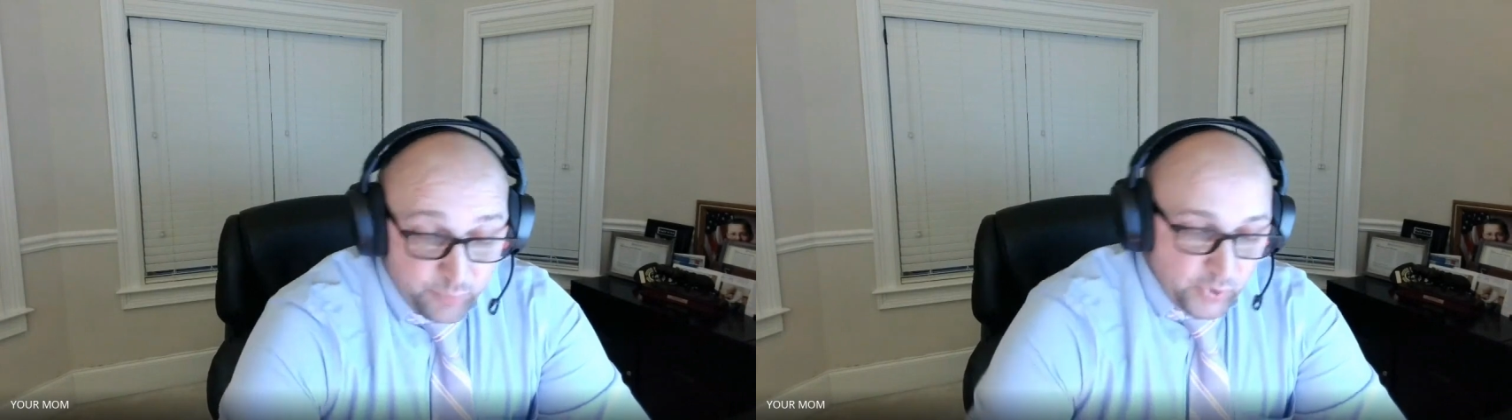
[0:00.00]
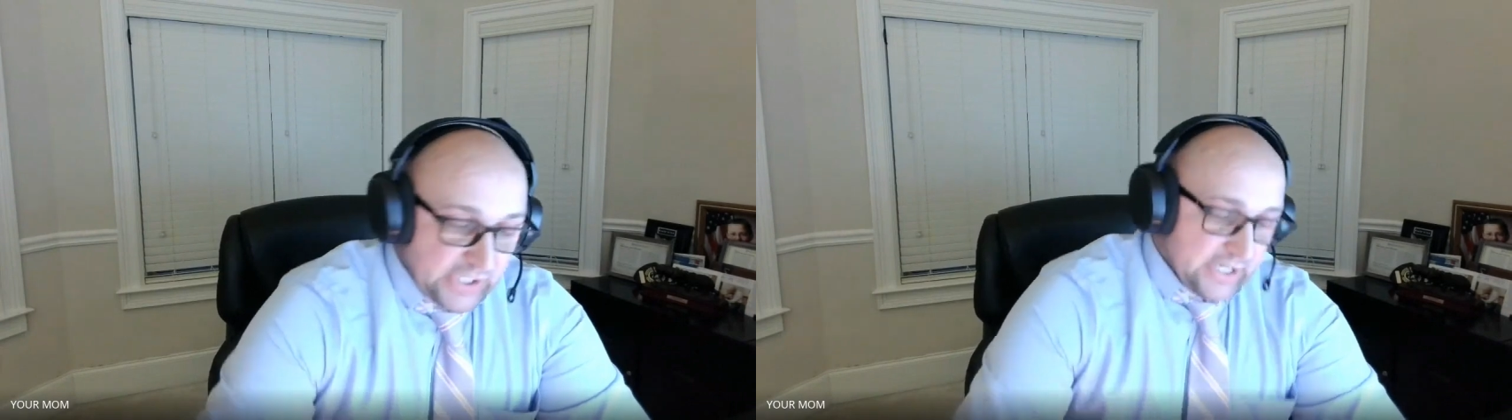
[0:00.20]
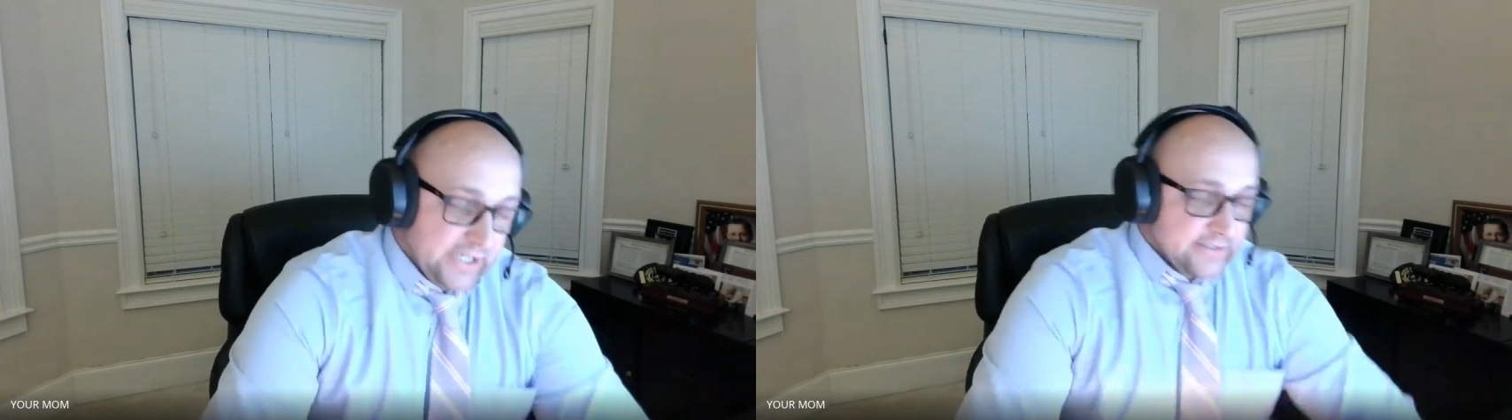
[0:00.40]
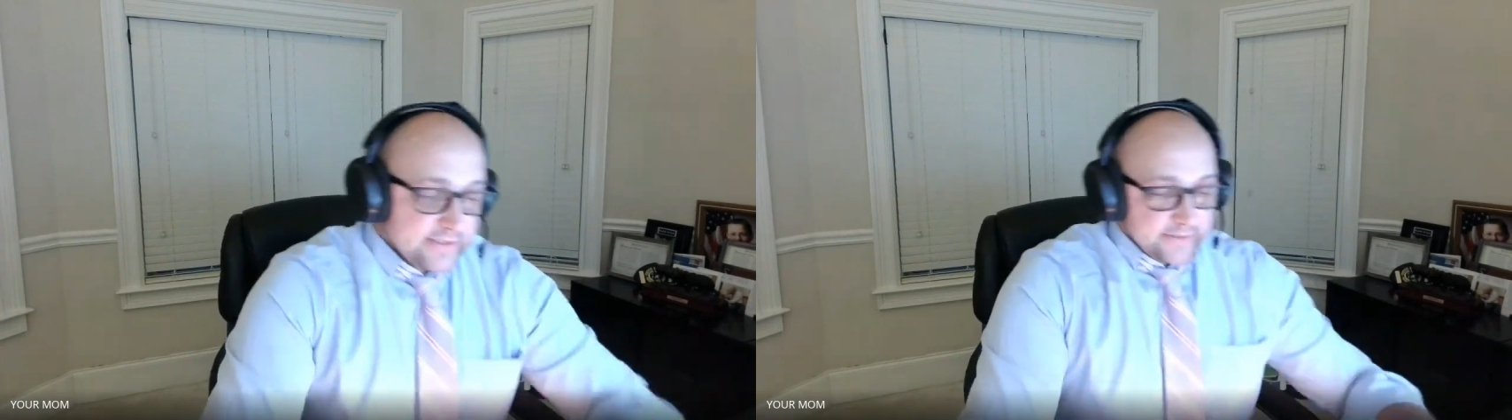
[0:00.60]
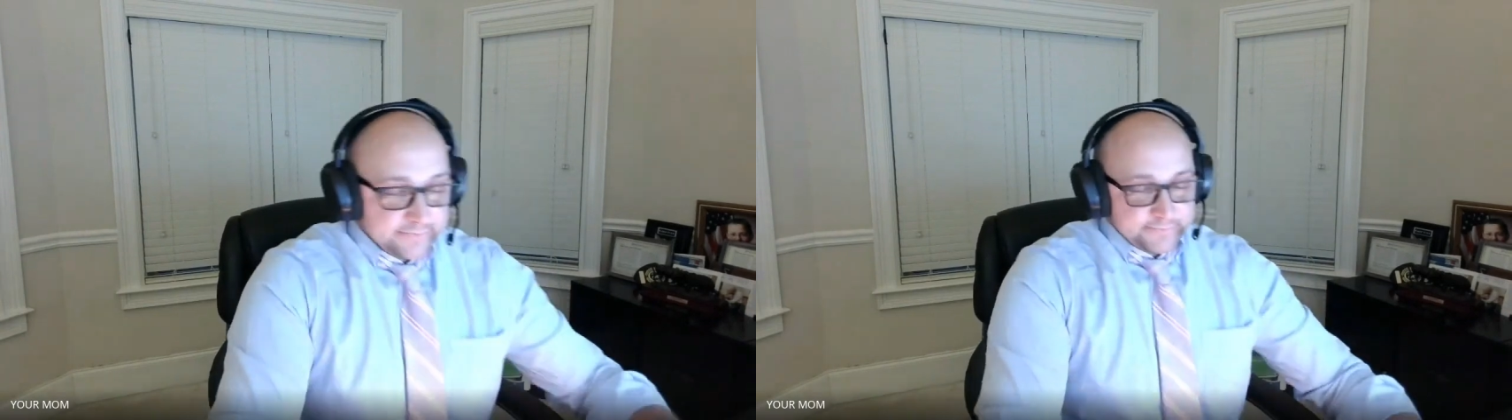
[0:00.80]
Pretty
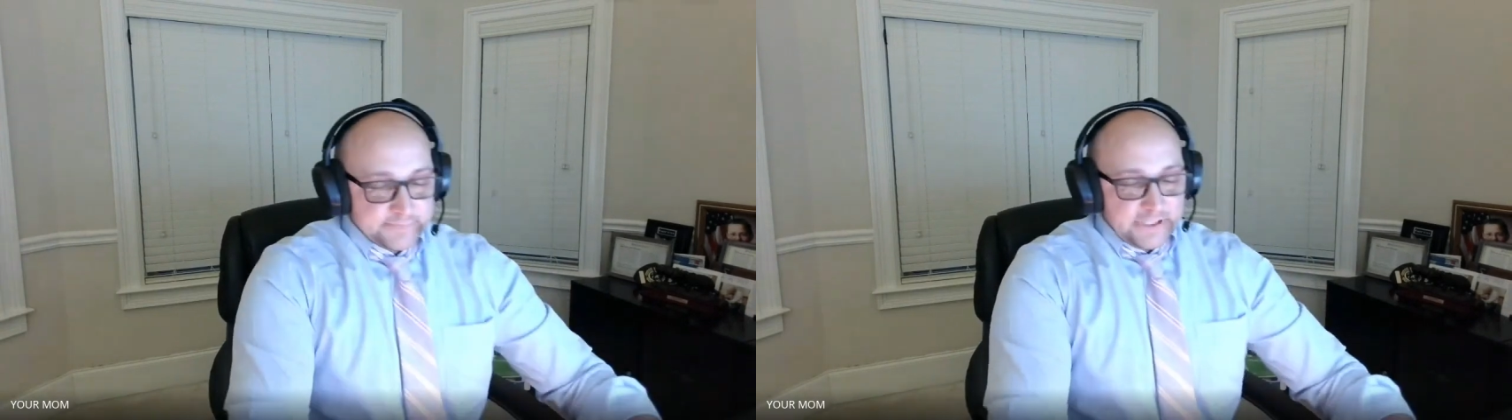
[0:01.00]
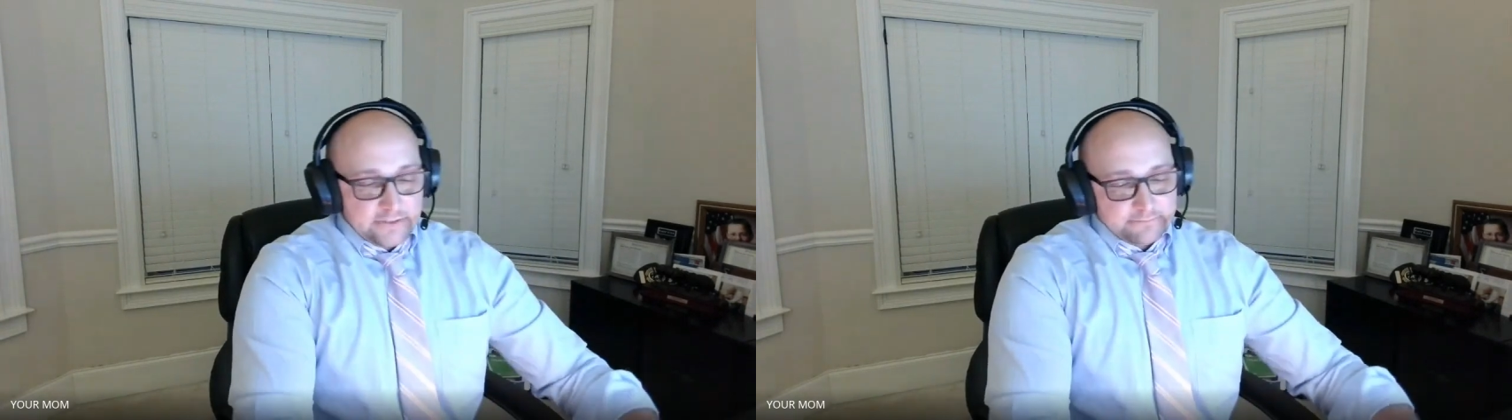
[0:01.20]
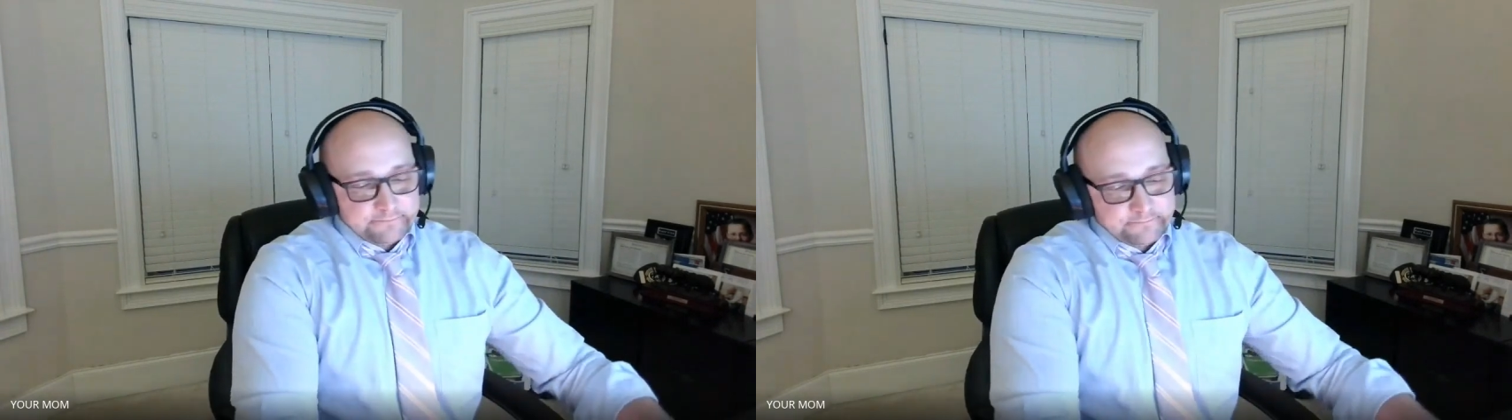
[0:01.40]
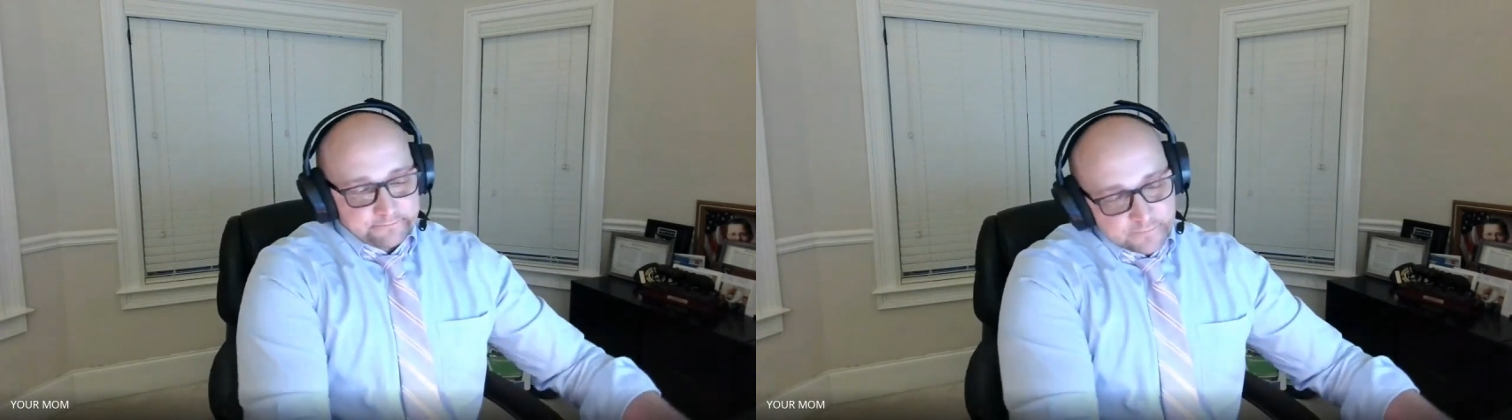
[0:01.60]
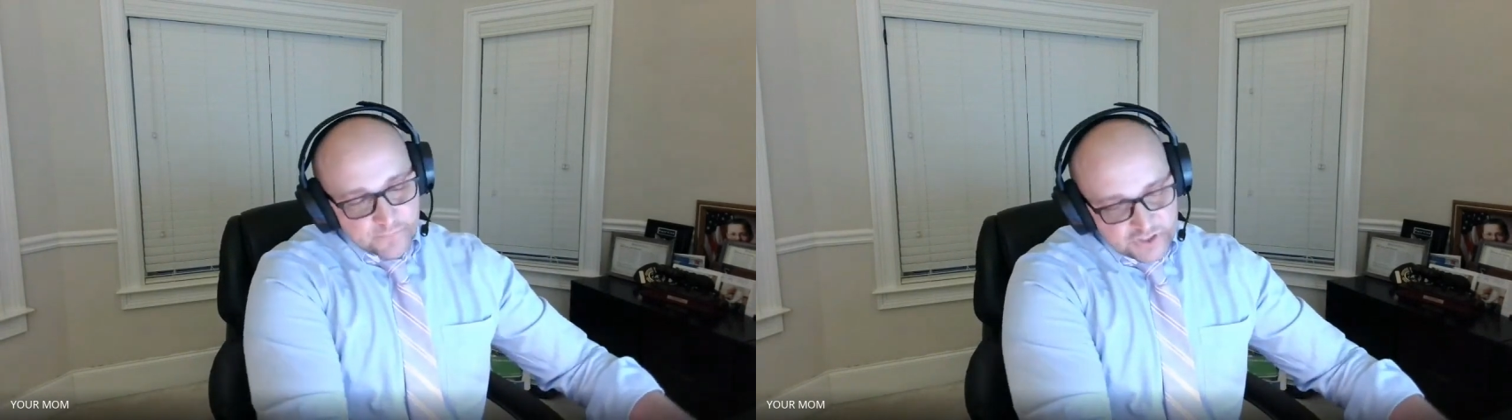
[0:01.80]
nuts. Yep.
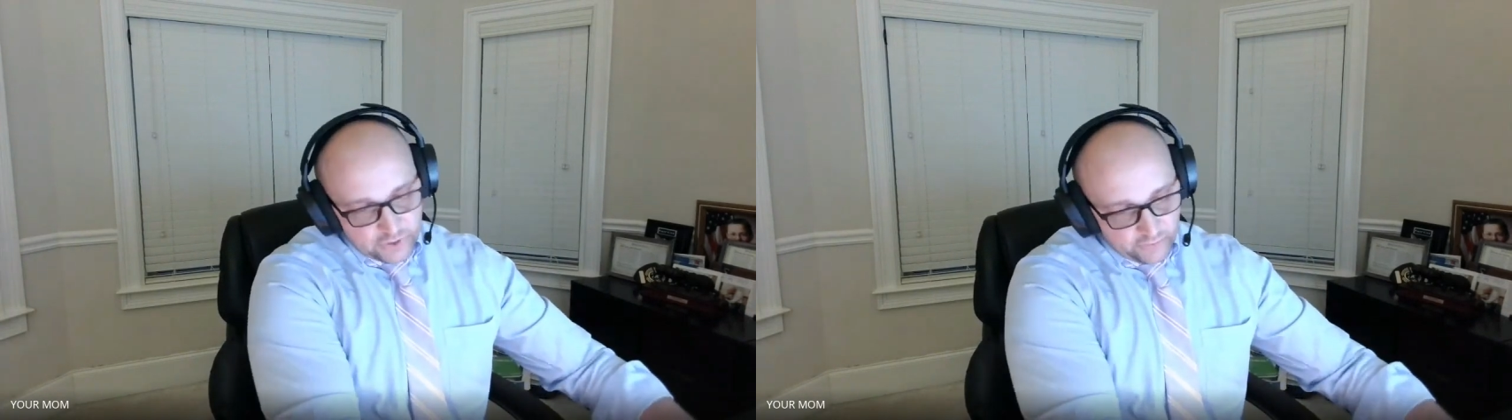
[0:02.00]
So